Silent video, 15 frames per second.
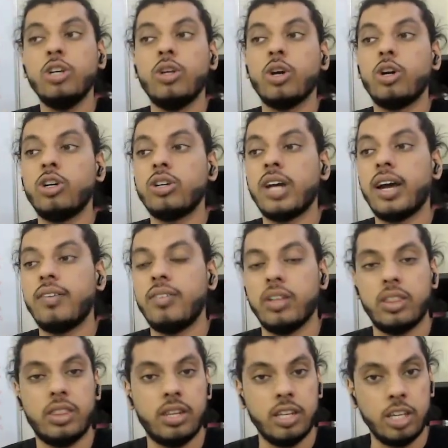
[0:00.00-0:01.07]
you're going to have
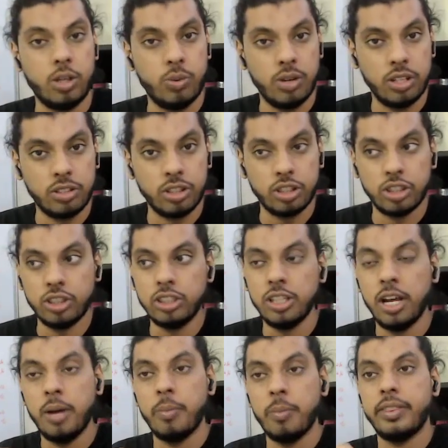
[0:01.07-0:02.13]
like 3 Q&A sessions,
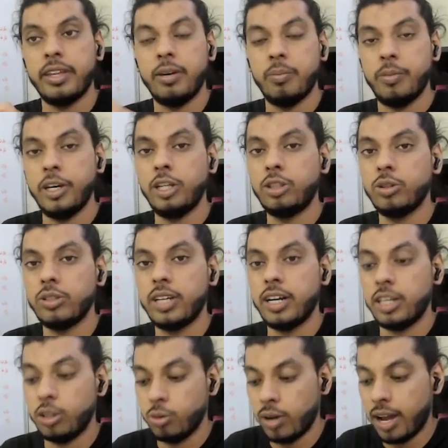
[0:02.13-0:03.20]
but then make sure
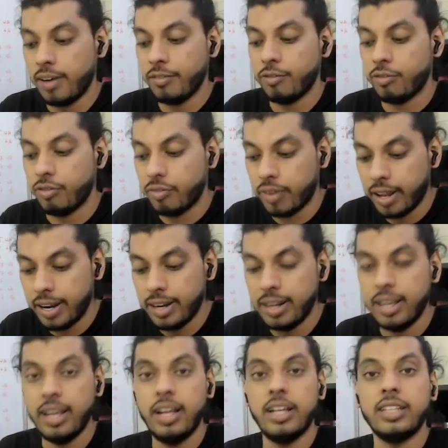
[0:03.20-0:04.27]
that you have one
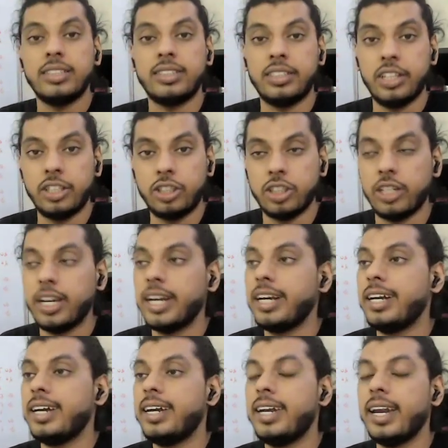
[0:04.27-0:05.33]
session
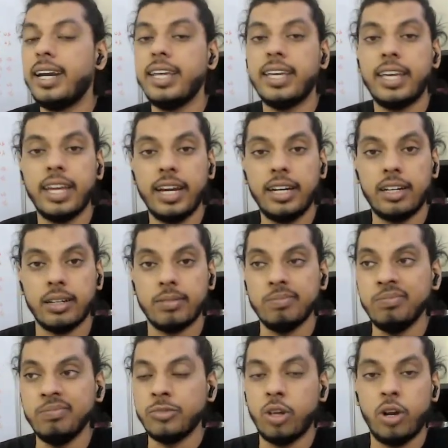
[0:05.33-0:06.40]
dedicated
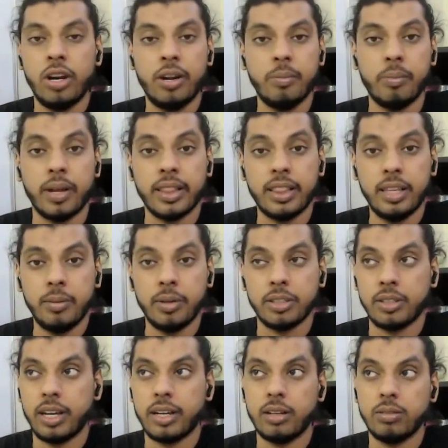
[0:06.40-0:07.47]
on a monthly
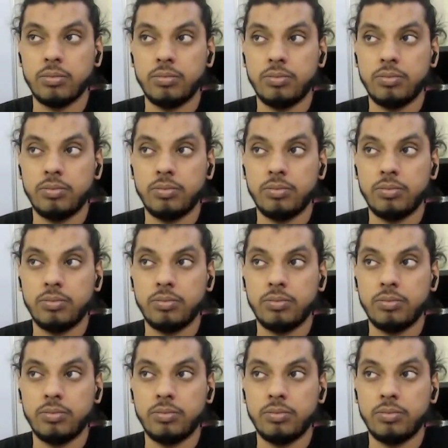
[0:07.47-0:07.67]
basis, like